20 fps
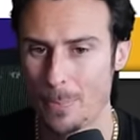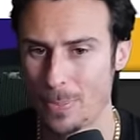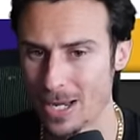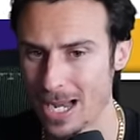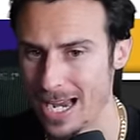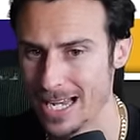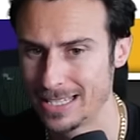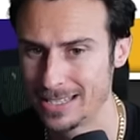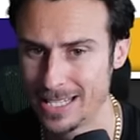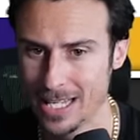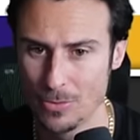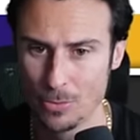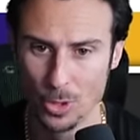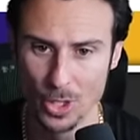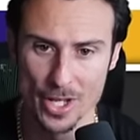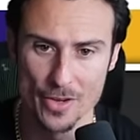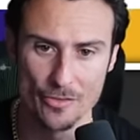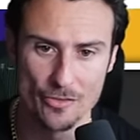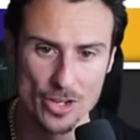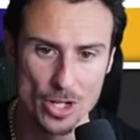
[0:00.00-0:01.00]
but I did
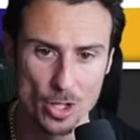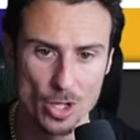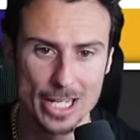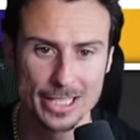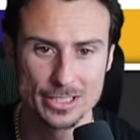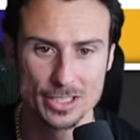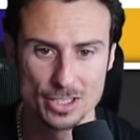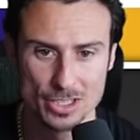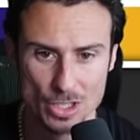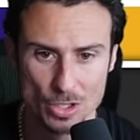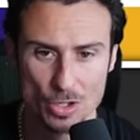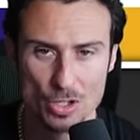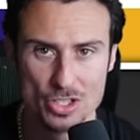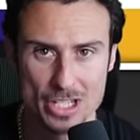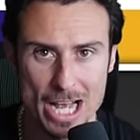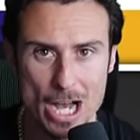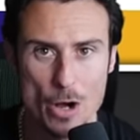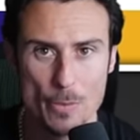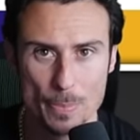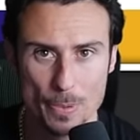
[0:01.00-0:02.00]
really feel like the Steelers
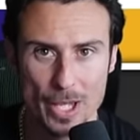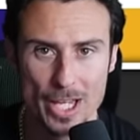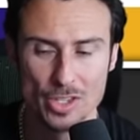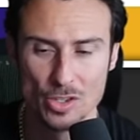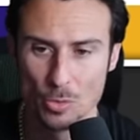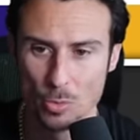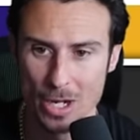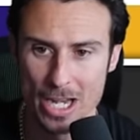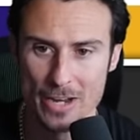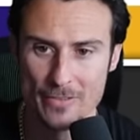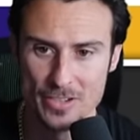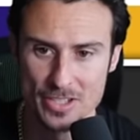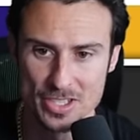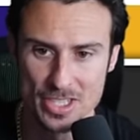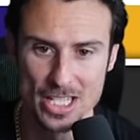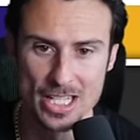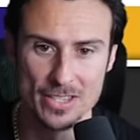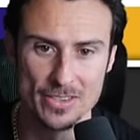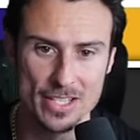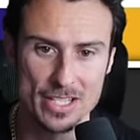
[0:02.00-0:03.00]
outplayed the Ravens
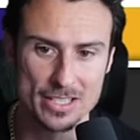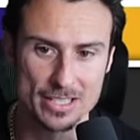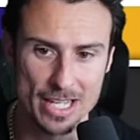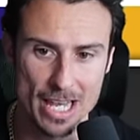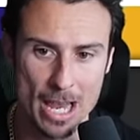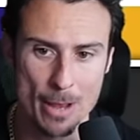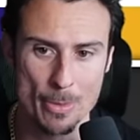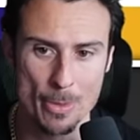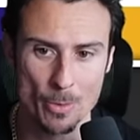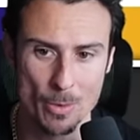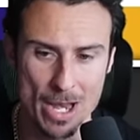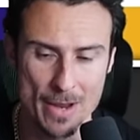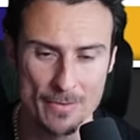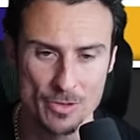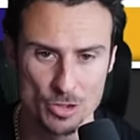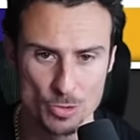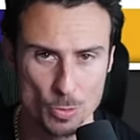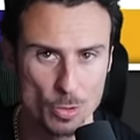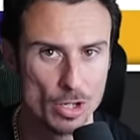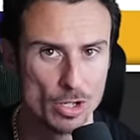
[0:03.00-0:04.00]
in this game. The
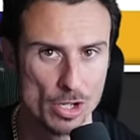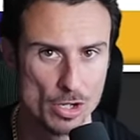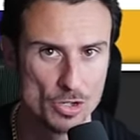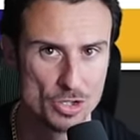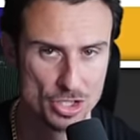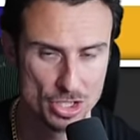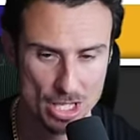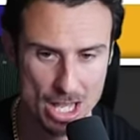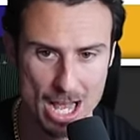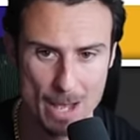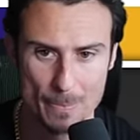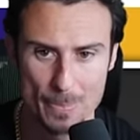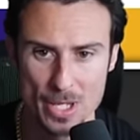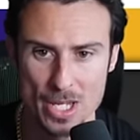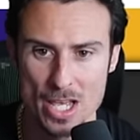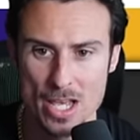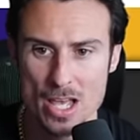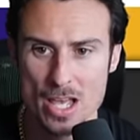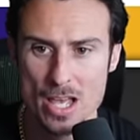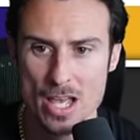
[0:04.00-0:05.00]
Ravens were a little sloppy.